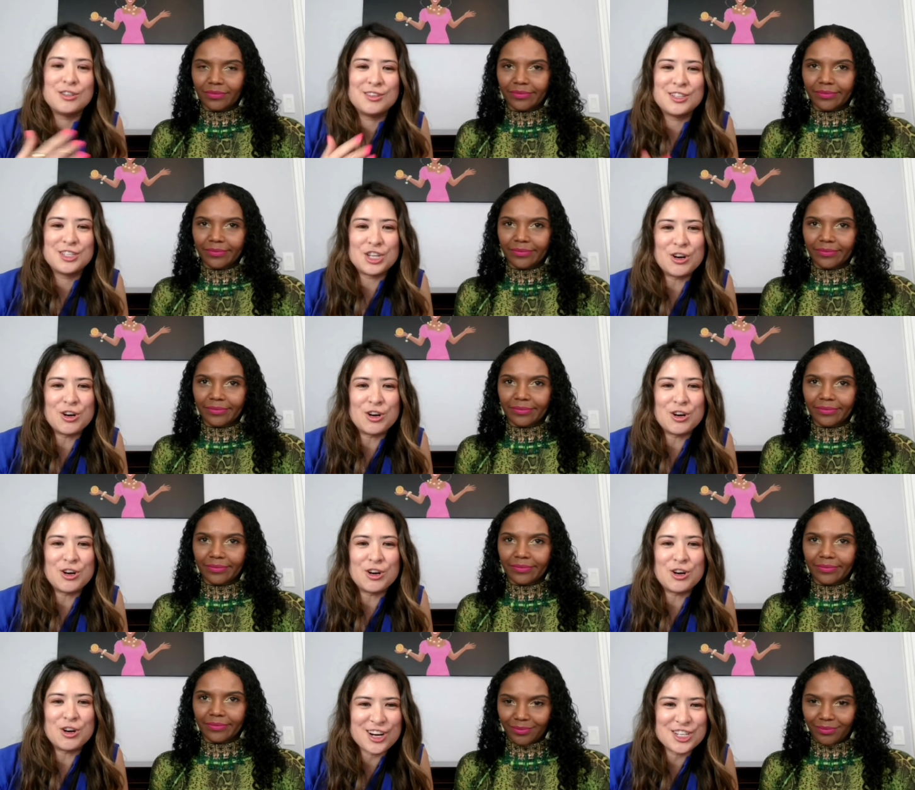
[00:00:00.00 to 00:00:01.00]
Speaker 1: donate to
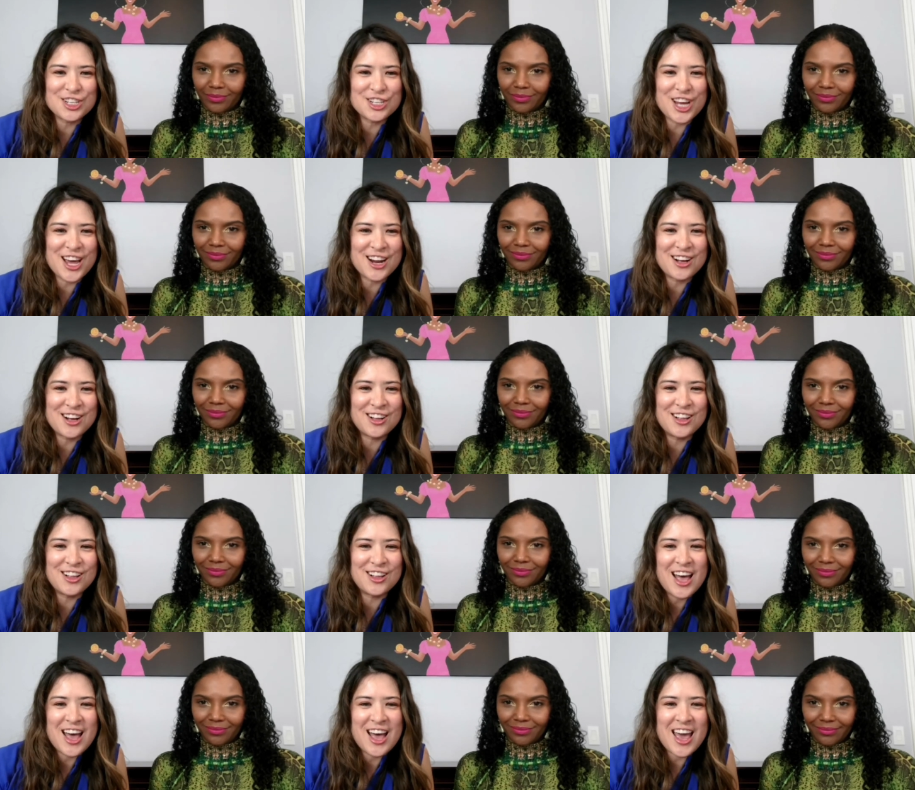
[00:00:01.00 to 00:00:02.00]
our channel
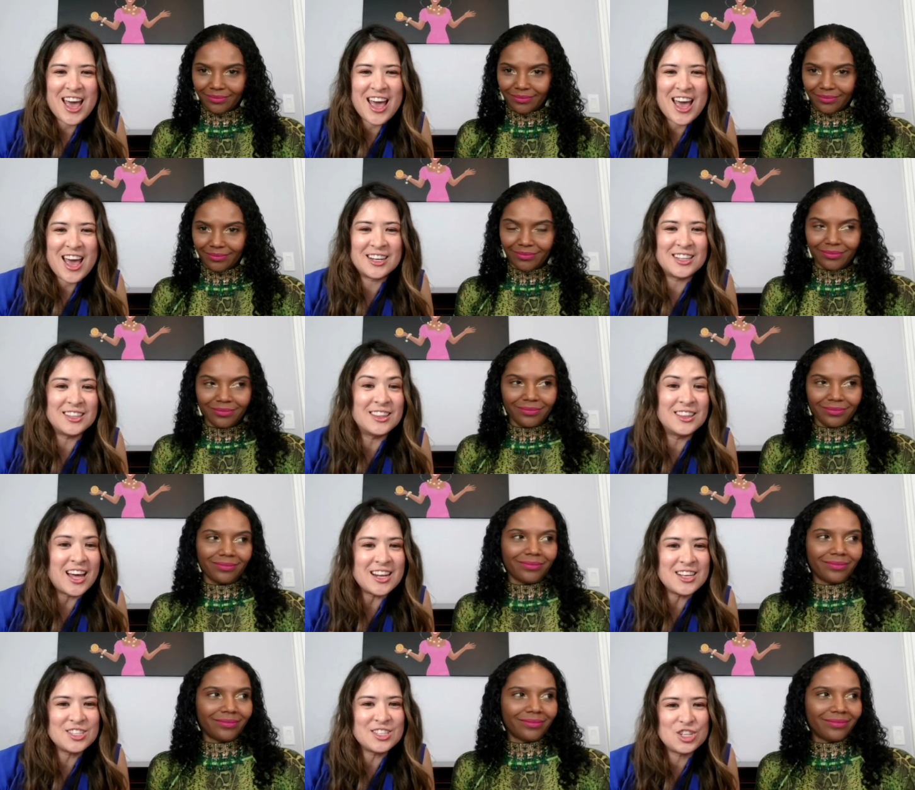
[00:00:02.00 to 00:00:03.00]
and let
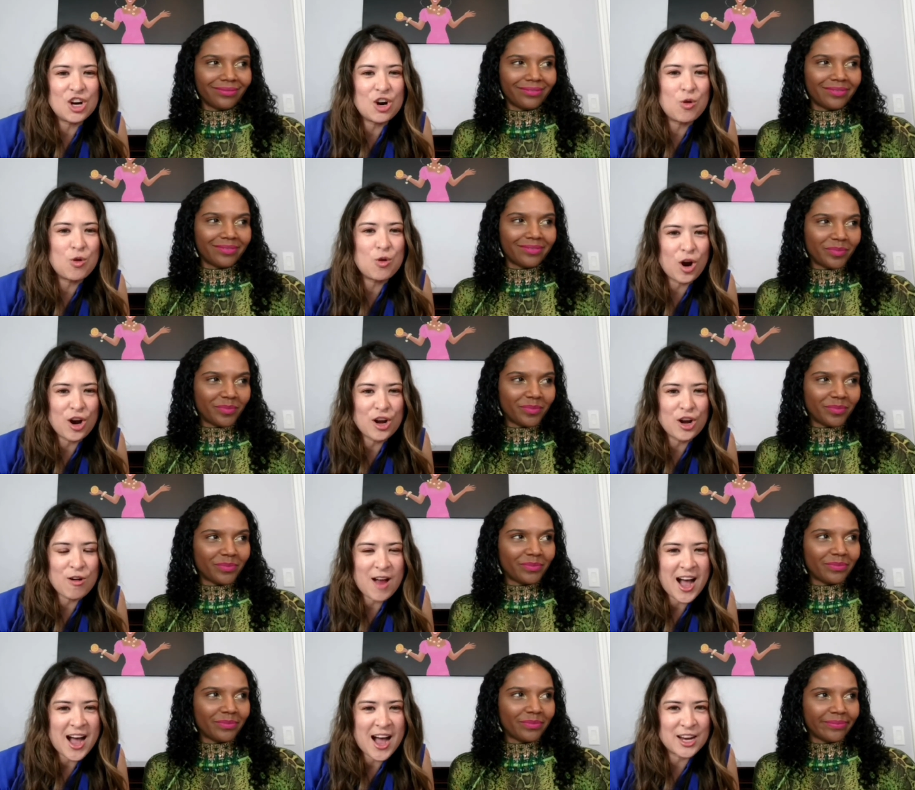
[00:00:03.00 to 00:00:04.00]
us know where you're
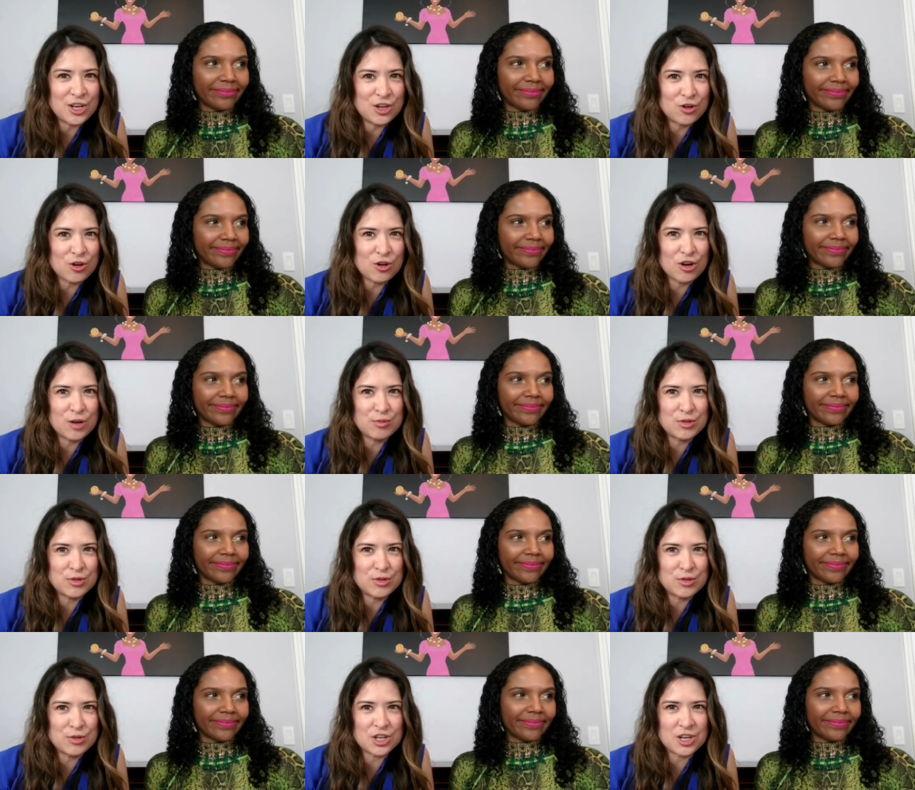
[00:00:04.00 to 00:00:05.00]
at in your crypto
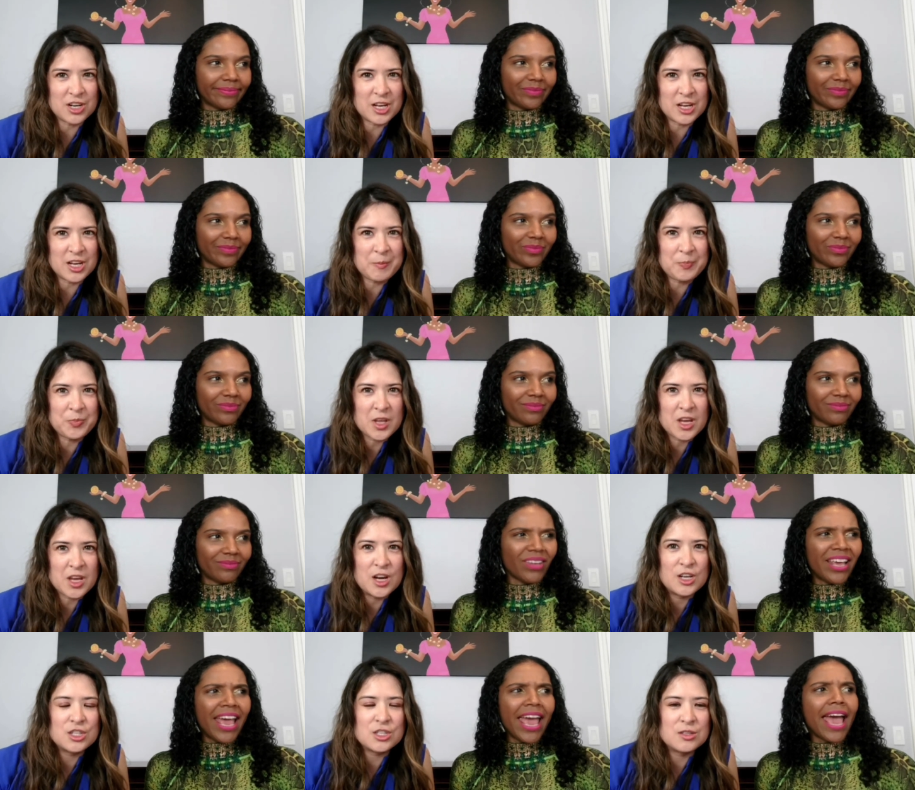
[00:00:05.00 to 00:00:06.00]
journey.
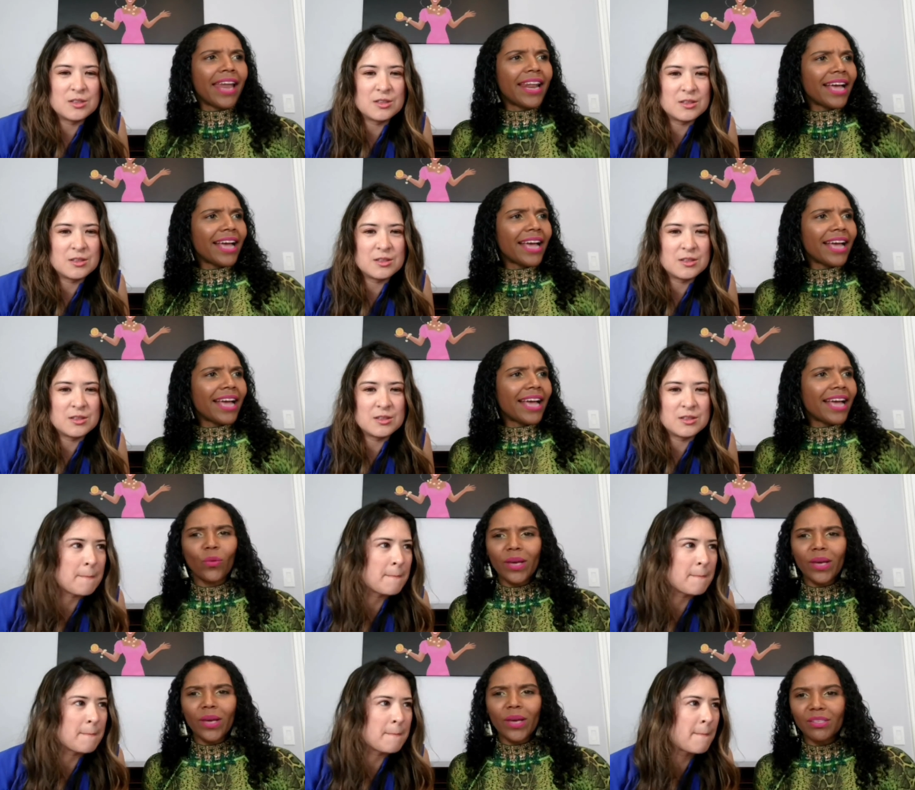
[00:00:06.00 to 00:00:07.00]
Speaker 2: And actually, why don't we
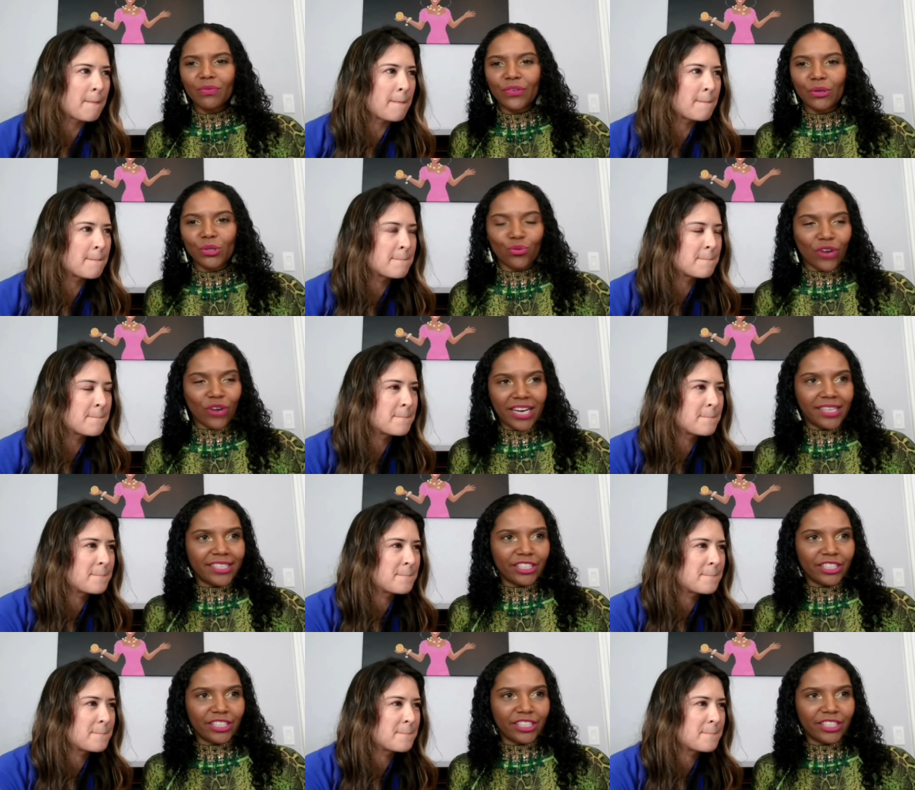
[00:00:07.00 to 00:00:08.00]
have some folks write in the
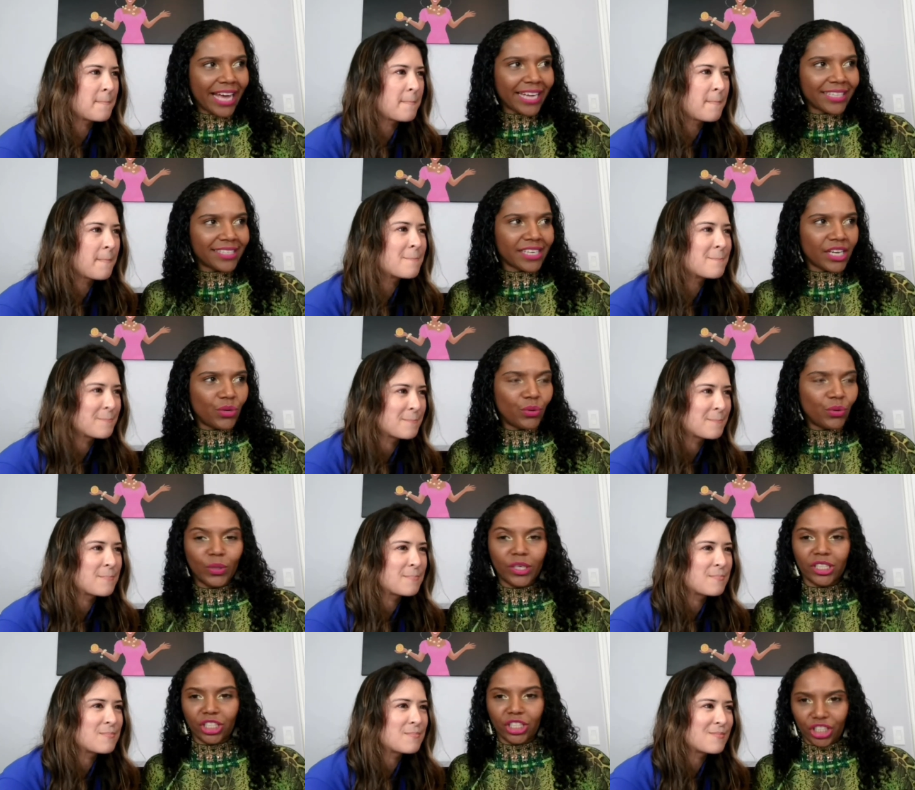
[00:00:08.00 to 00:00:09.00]
chat? Does anyone want to
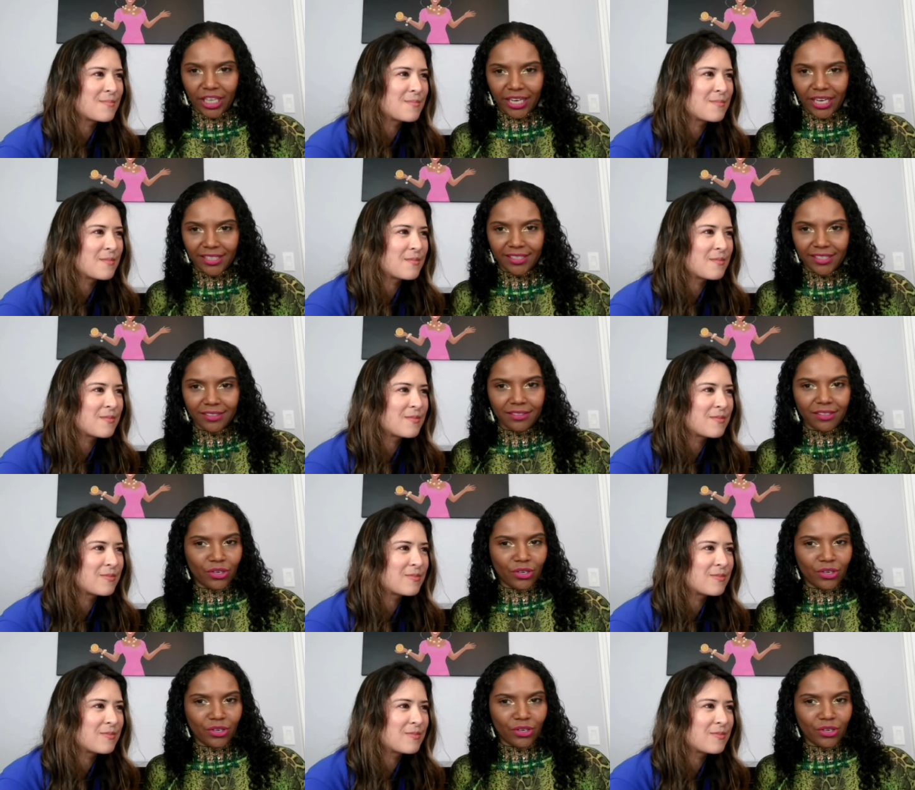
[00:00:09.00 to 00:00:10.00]
share, you
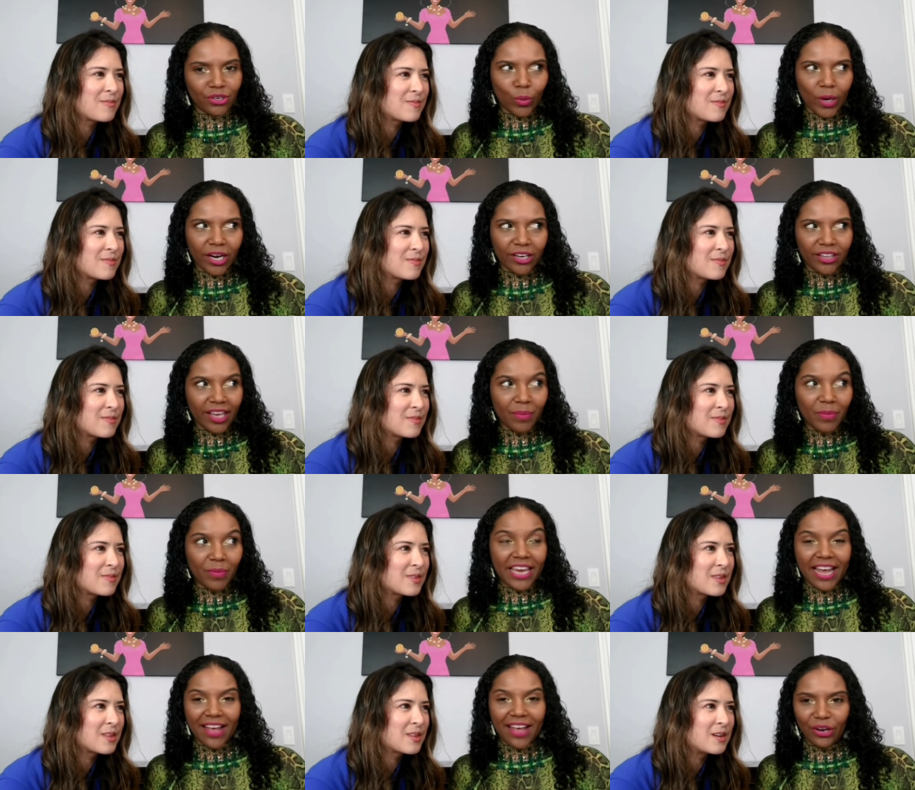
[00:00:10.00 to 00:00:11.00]
know, where they
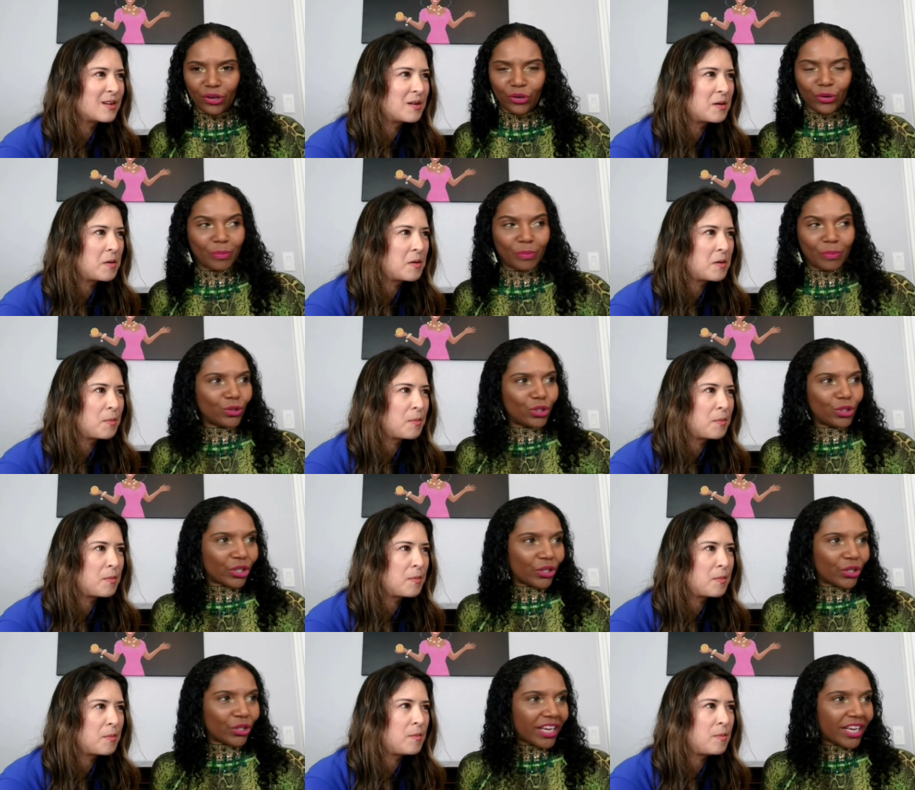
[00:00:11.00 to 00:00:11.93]
began their crypto journey?